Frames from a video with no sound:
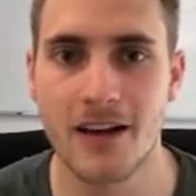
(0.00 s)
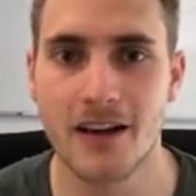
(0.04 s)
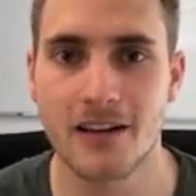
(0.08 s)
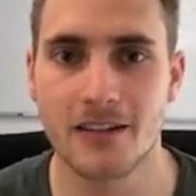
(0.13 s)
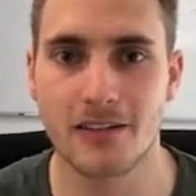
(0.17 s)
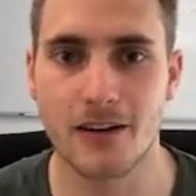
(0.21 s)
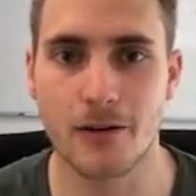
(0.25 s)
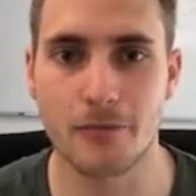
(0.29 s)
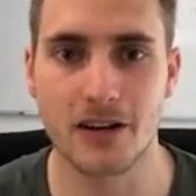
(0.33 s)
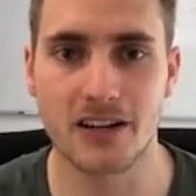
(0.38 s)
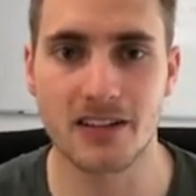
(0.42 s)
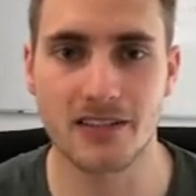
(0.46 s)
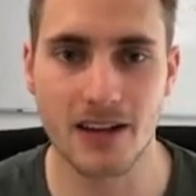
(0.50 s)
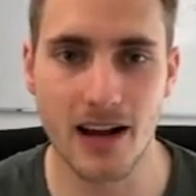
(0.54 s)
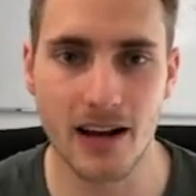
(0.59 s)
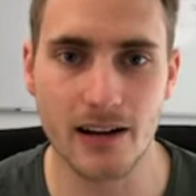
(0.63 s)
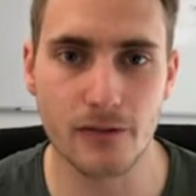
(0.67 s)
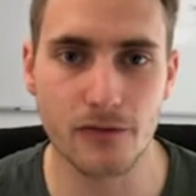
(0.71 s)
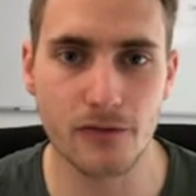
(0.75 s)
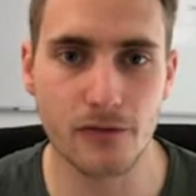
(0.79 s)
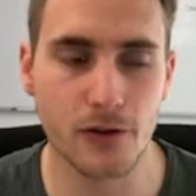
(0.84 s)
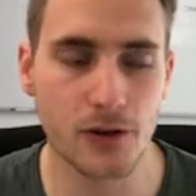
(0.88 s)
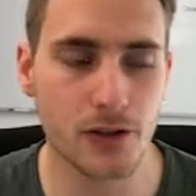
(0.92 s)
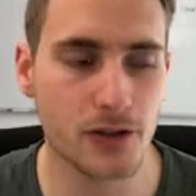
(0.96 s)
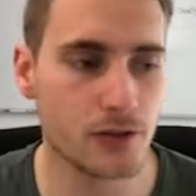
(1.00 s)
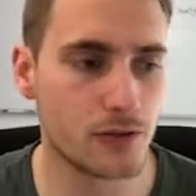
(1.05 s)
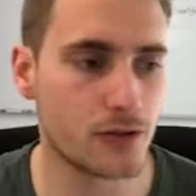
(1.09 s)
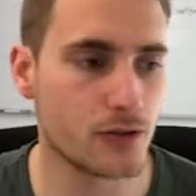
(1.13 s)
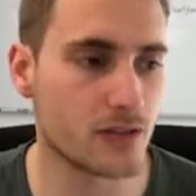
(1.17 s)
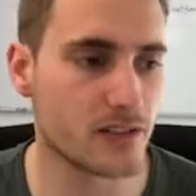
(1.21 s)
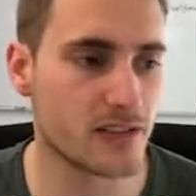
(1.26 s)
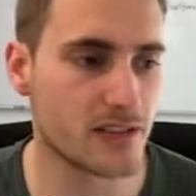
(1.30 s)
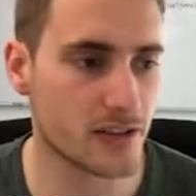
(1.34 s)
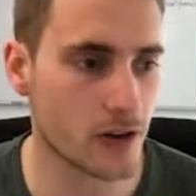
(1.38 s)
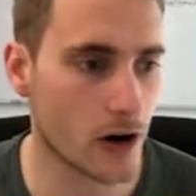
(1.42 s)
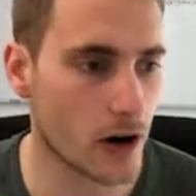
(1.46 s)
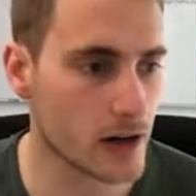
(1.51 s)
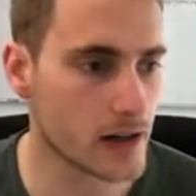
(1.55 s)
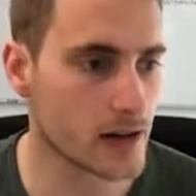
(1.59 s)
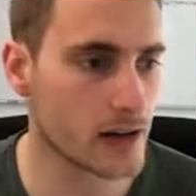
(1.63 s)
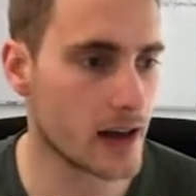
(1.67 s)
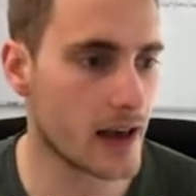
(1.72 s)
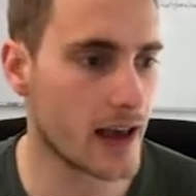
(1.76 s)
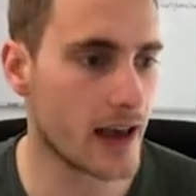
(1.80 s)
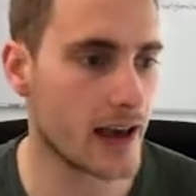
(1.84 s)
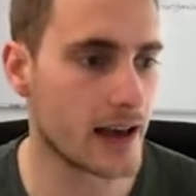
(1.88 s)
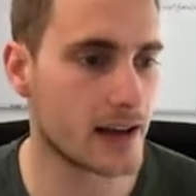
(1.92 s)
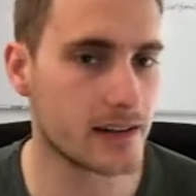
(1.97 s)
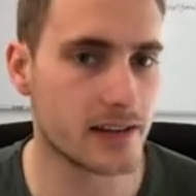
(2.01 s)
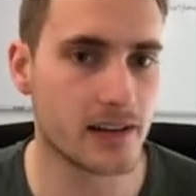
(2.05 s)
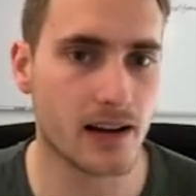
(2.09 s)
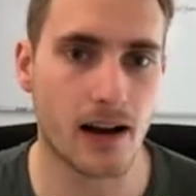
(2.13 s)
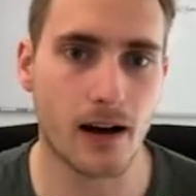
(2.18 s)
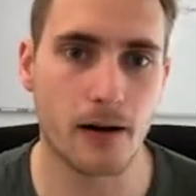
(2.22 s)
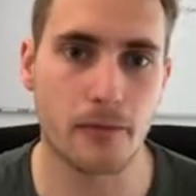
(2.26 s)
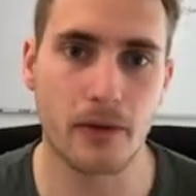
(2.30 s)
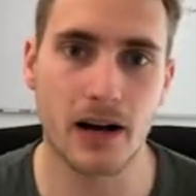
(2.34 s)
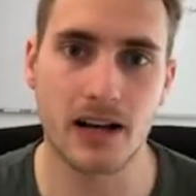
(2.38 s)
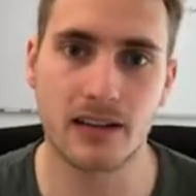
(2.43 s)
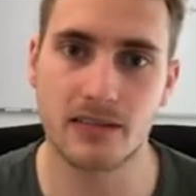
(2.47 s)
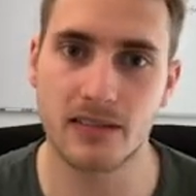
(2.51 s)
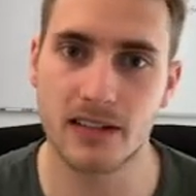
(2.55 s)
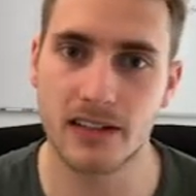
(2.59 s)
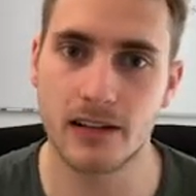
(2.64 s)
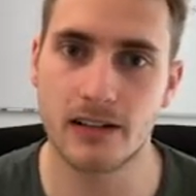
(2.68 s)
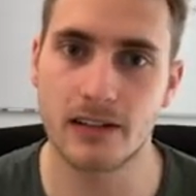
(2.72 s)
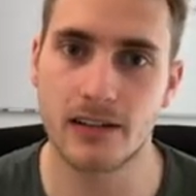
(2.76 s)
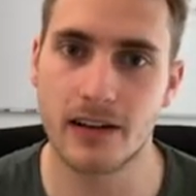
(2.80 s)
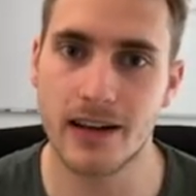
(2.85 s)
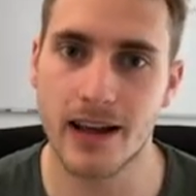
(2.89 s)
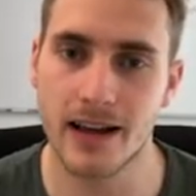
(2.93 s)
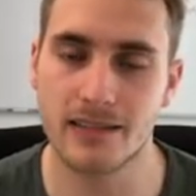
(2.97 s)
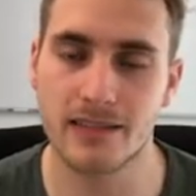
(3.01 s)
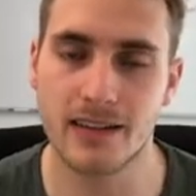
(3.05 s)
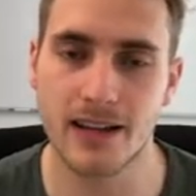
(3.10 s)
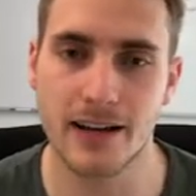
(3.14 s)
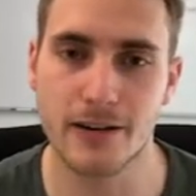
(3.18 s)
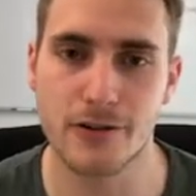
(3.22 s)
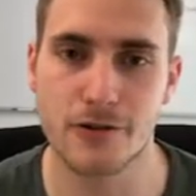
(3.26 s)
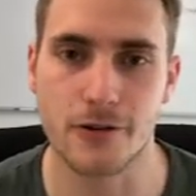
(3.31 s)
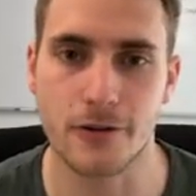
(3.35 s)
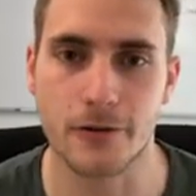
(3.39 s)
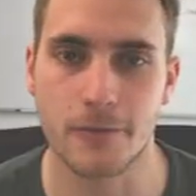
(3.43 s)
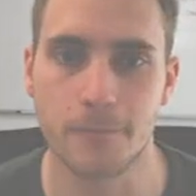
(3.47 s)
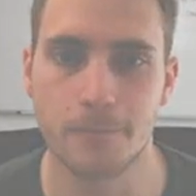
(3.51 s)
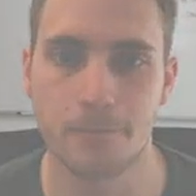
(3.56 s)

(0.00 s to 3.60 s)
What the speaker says: So I'm excited for you to start, and I'll see you in the next lecture.